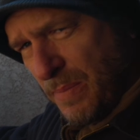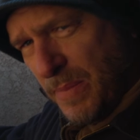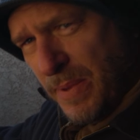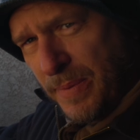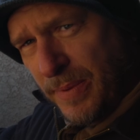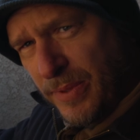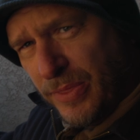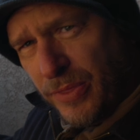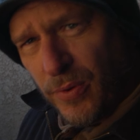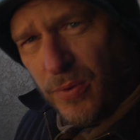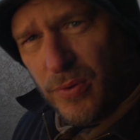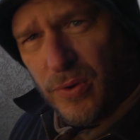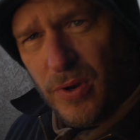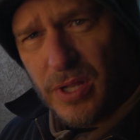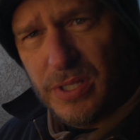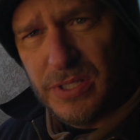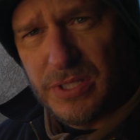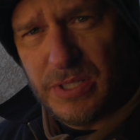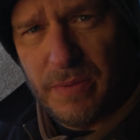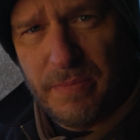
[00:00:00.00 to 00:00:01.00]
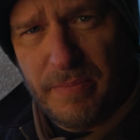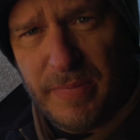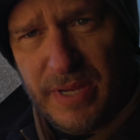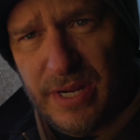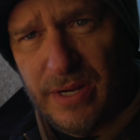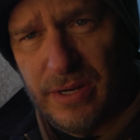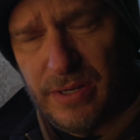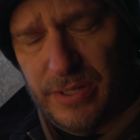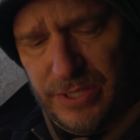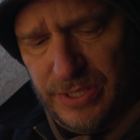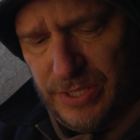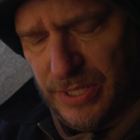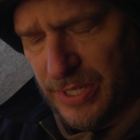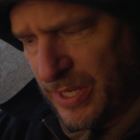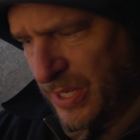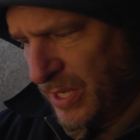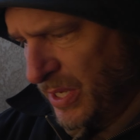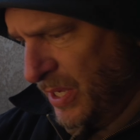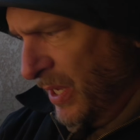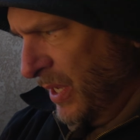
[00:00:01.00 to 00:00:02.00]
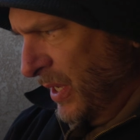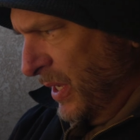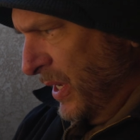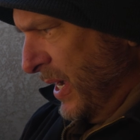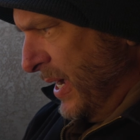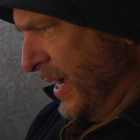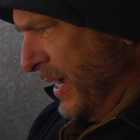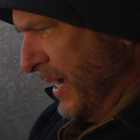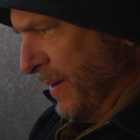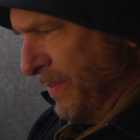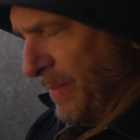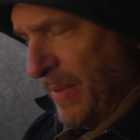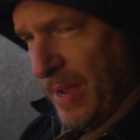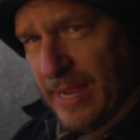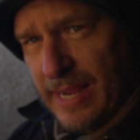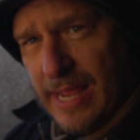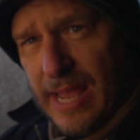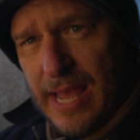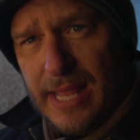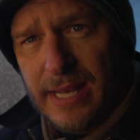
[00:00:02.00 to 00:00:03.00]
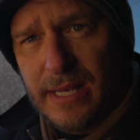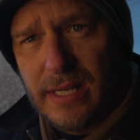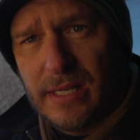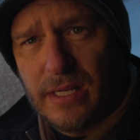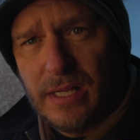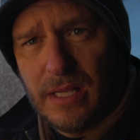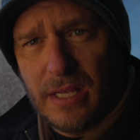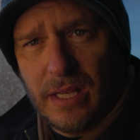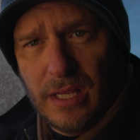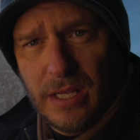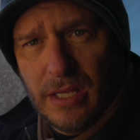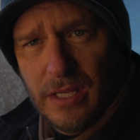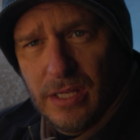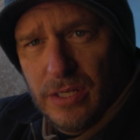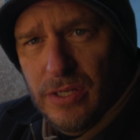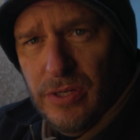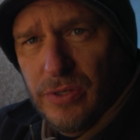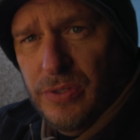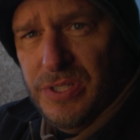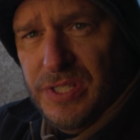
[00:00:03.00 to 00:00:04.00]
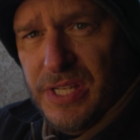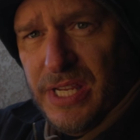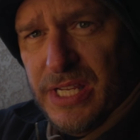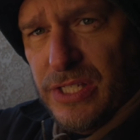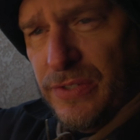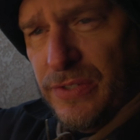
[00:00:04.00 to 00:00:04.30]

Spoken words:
maybe throwing on some mirrors. I got new seats